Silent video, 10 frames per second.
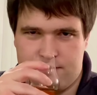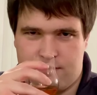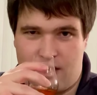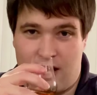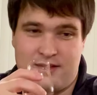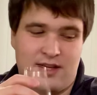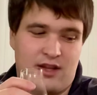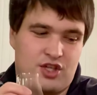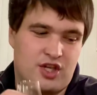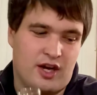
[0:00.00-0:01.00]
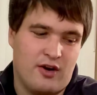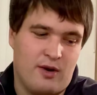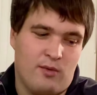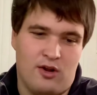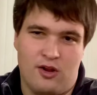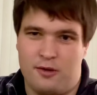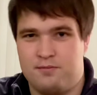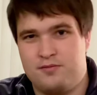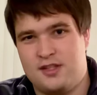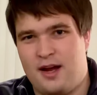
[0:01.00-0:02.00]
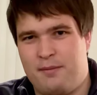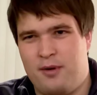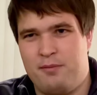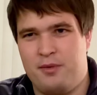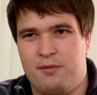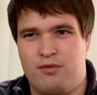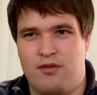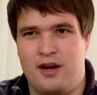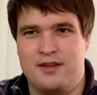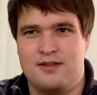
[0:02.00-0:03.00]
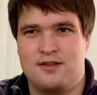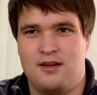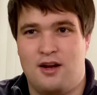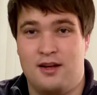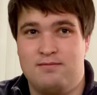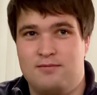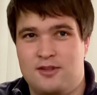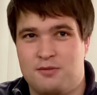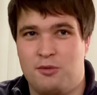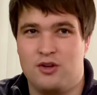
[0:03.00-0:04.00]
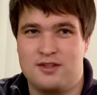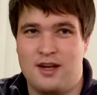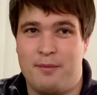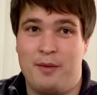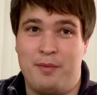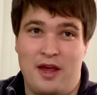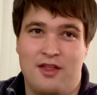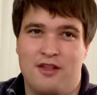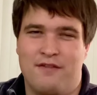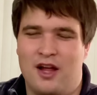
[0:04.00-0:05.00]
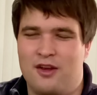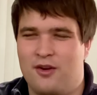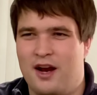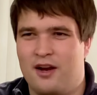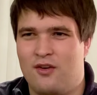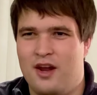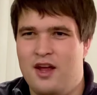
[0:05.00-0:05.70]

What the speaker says: I'd say the sherry, while a step up in price, a small step up in the value category,